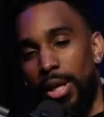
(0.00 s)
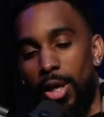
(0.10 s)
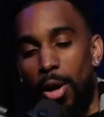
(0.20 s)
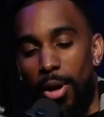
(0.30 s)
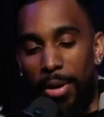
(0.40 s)
up,
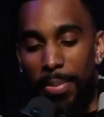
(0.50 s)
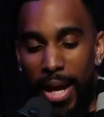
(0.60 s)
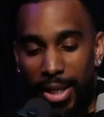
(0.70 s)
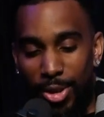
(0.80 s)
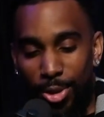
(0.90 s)
y'all? Welcome
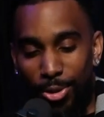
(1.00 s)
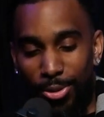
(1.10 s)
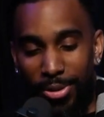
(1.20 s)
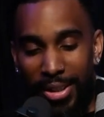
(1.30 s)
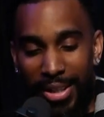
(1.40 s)
back
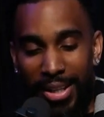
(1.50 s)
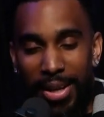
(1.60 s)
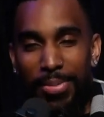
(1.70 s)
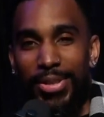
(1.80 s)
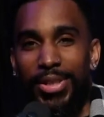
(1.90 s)
to another
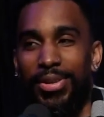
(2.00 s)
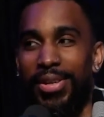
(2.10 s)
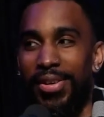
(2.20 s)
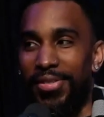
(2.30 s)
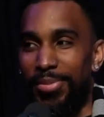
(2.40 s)
episode
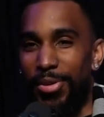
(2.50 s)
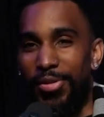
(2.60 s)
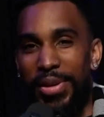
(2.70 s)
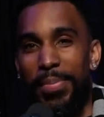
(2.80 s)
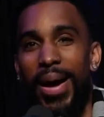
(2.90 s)
of
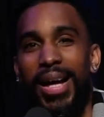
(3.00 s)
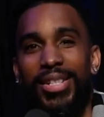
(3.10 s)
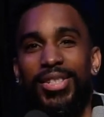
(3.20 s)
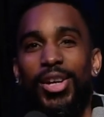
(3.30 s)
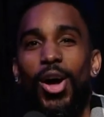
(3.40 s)
Movie
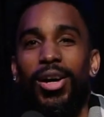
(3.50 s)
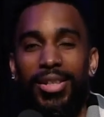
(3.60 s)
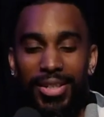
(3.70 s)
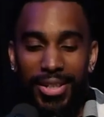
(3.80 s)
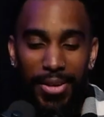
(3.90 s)
Box
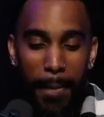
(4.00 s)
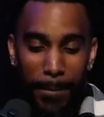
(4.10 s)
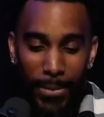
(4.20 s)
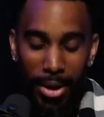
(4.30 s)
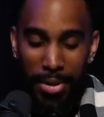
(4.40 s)
Talks.
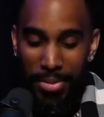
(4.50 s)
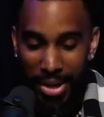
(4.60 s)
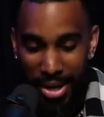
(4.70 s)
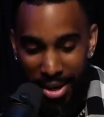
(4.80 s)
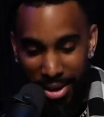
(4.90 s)
I'm
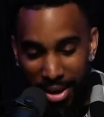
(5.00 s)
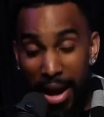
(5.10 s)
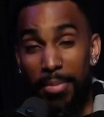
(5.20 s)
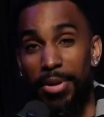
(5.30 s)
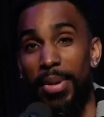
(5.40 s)
here. I'm your